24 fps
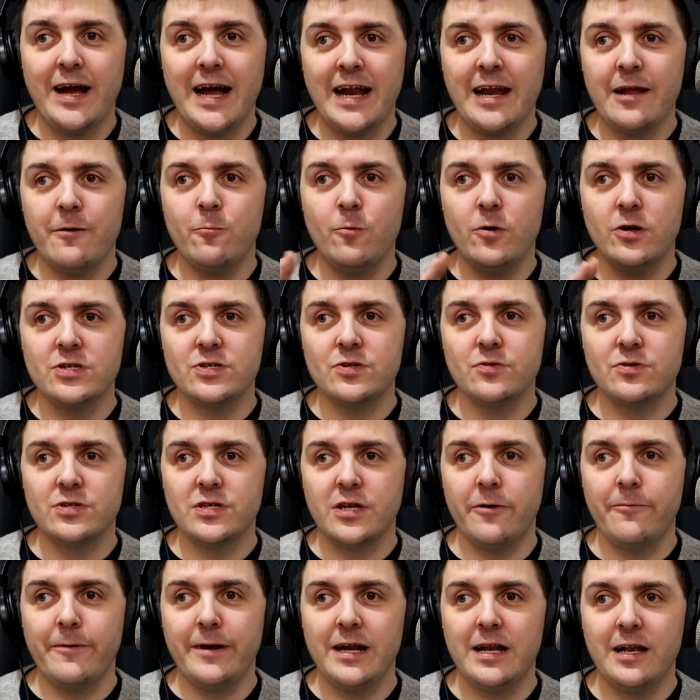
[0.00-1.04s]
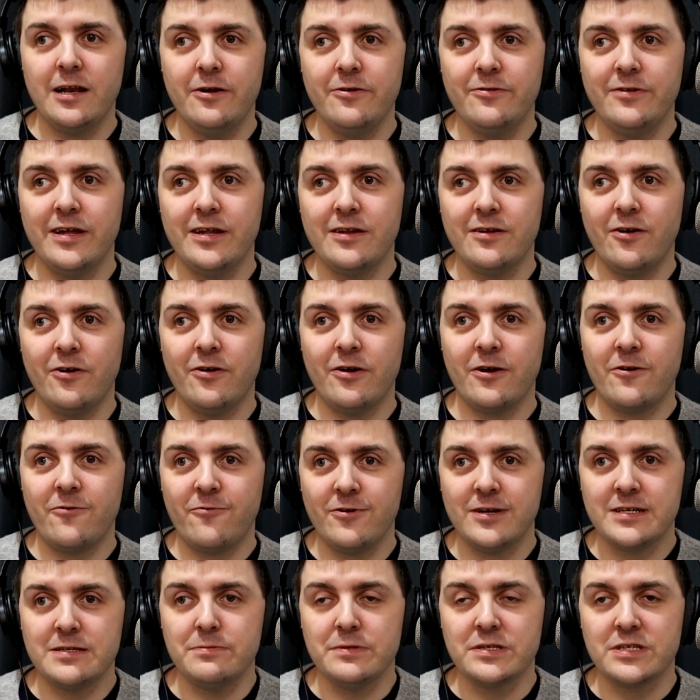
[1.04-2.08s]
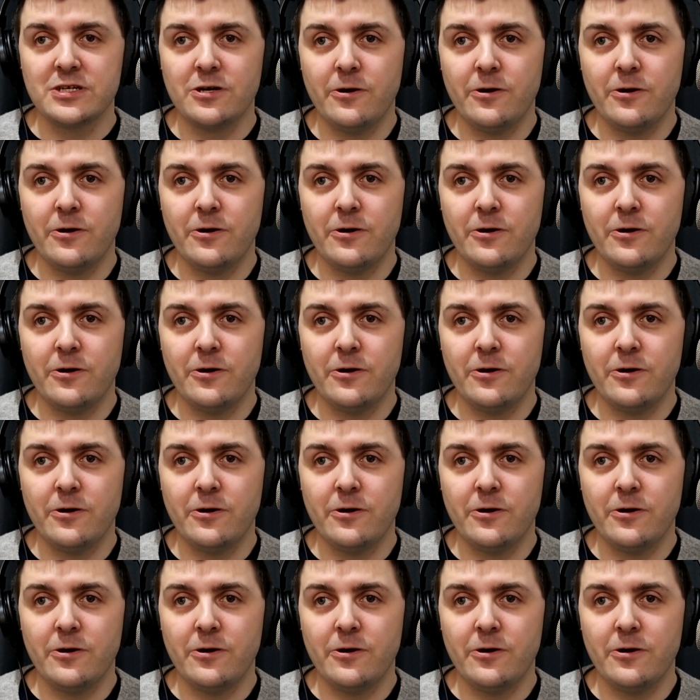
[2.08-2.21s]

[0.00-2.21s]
and it was also included on a Christmas